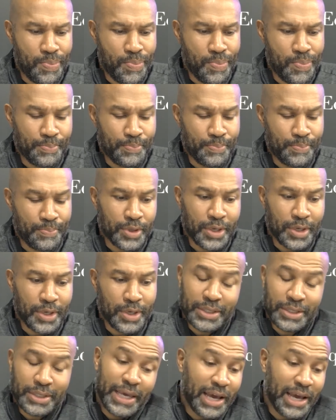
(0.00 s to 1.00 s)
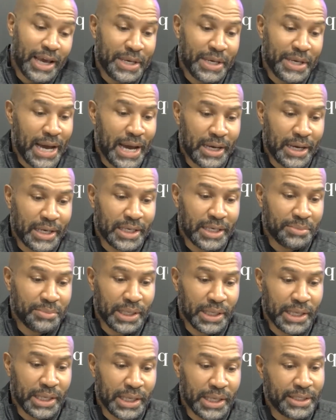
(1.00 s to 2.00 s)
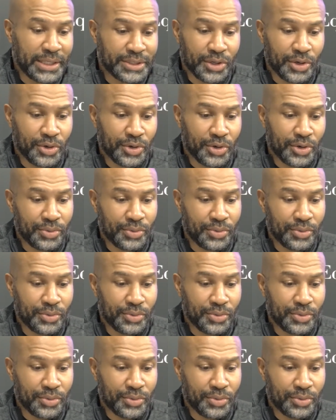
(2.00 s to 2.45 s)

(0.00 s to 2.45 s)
Yeah, I mean, I didn't play, so, I